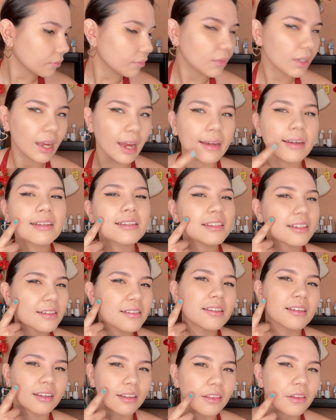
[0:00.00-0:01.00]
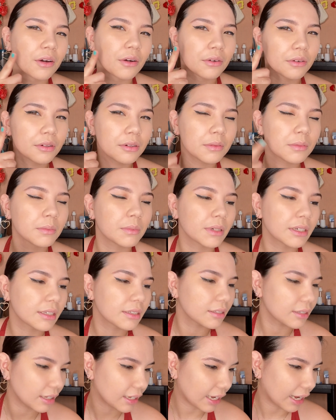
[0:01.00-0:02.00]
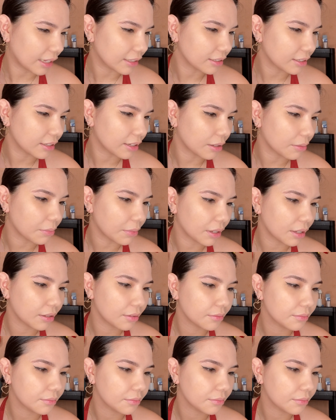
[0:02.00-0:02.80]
can still see it though, but it canceled it a bit.